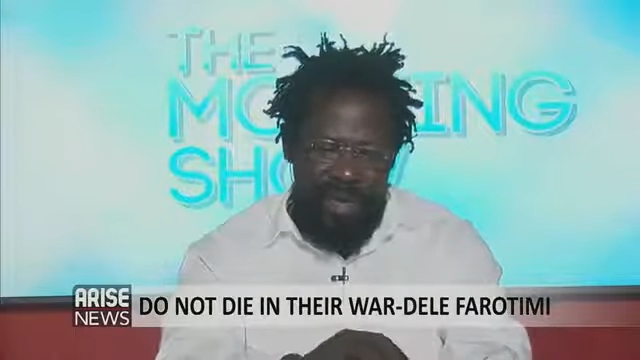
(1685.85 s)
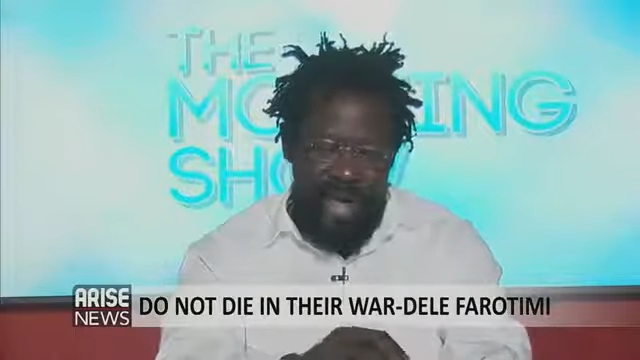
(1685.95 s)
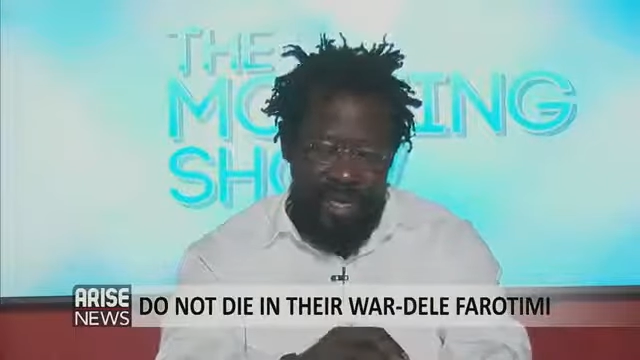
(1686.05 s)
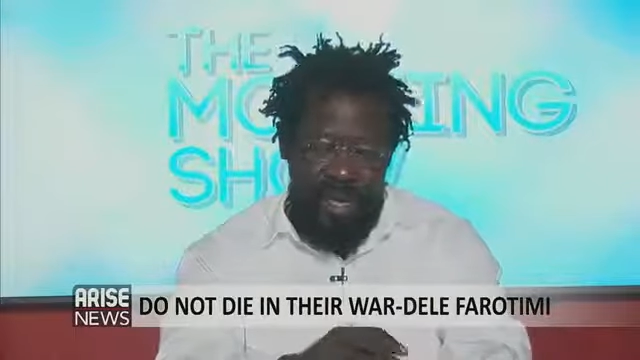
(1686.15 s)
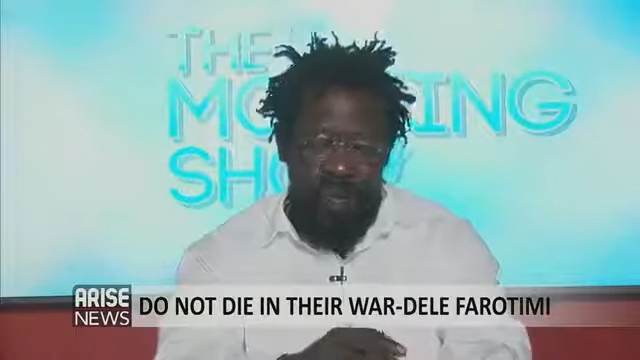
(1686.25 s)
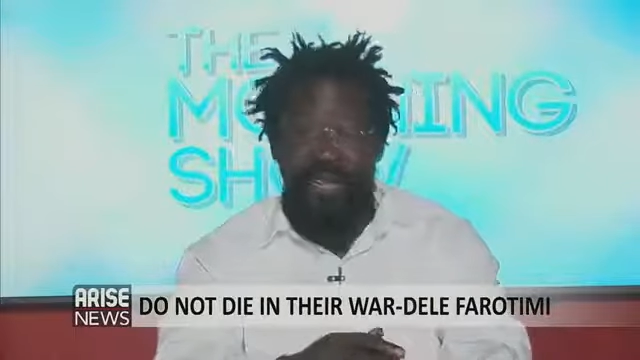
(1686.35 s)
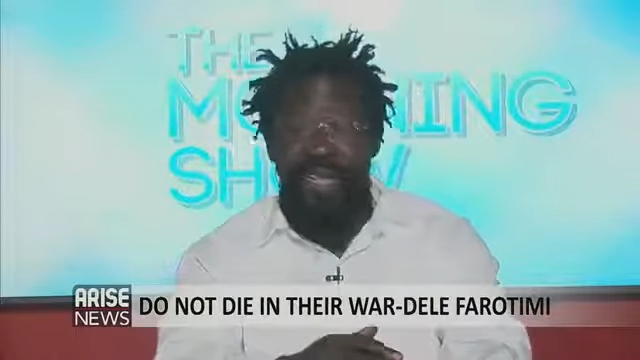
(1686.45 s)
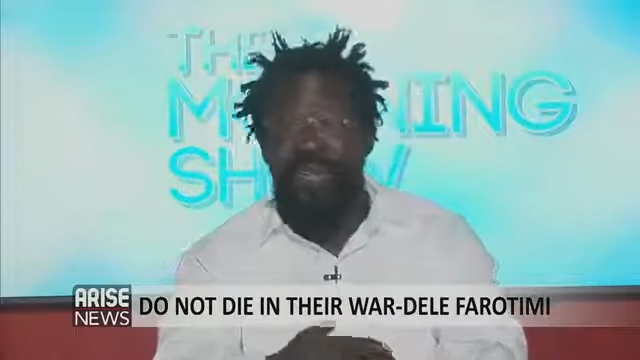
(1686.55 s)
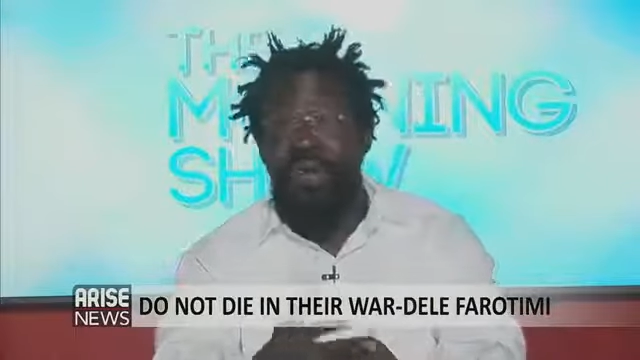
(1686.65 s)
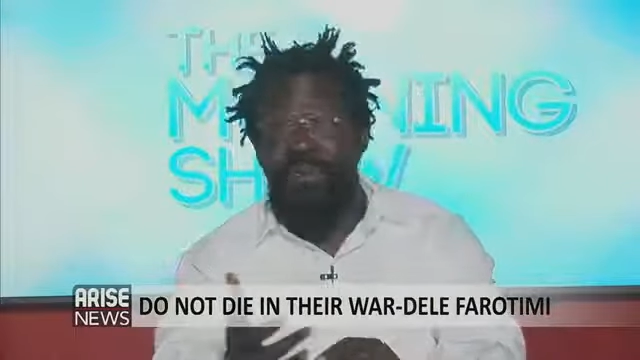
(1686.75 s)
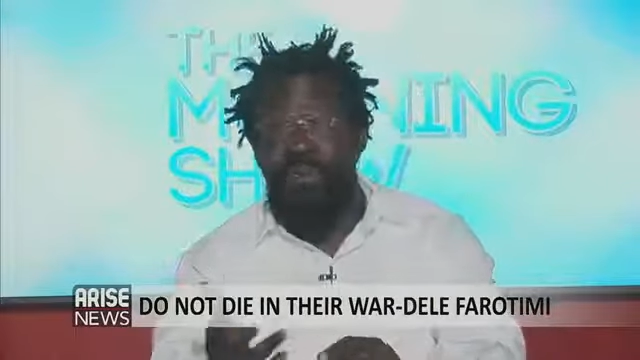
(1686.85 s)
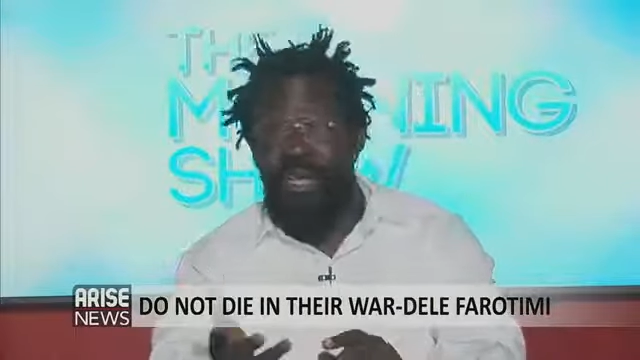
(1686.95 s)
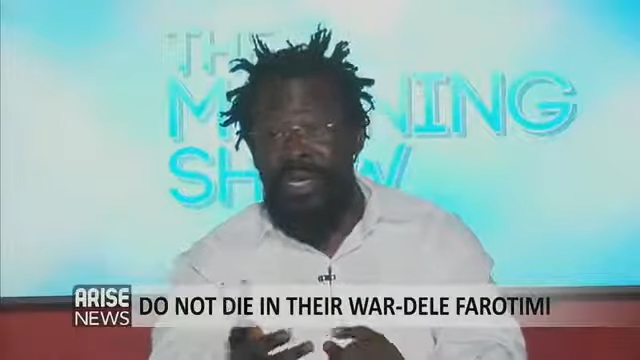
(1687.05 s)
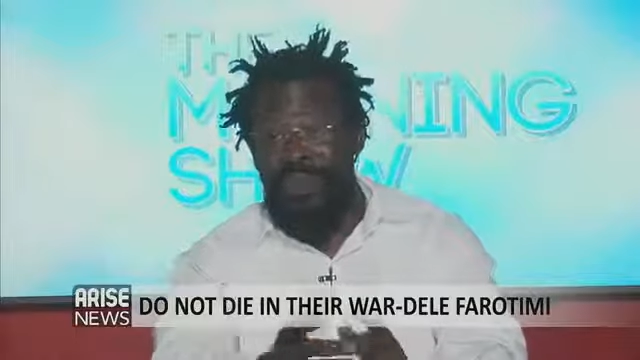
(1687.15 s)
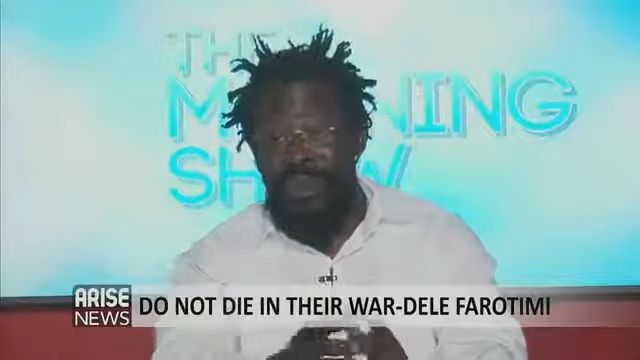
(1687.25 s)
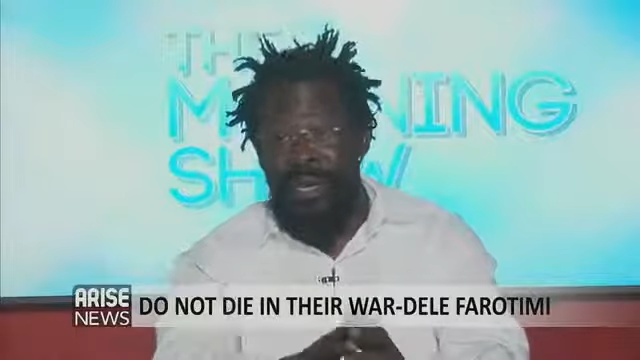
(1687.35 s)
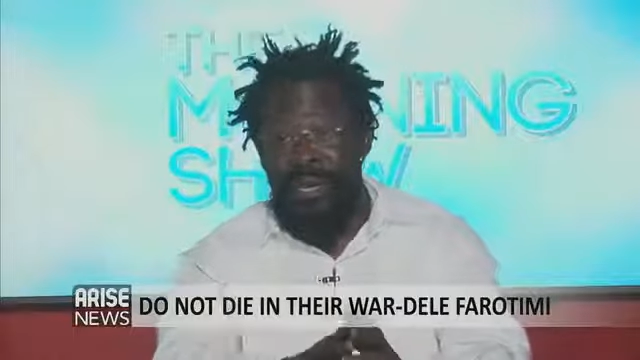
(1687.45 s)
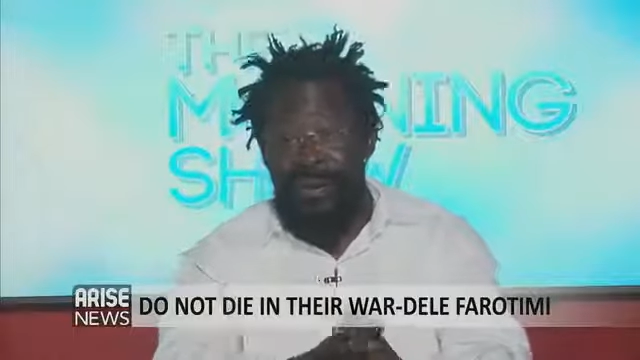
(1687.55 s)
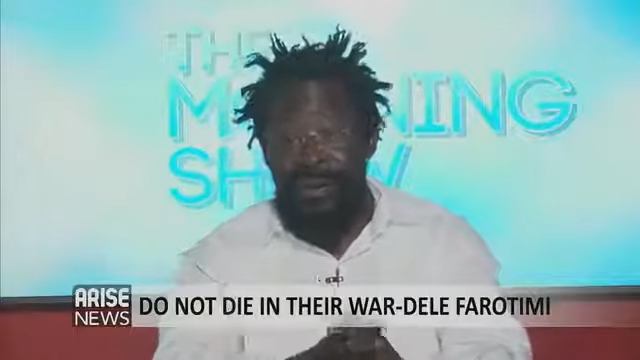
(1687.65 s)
at least leading up to the independence,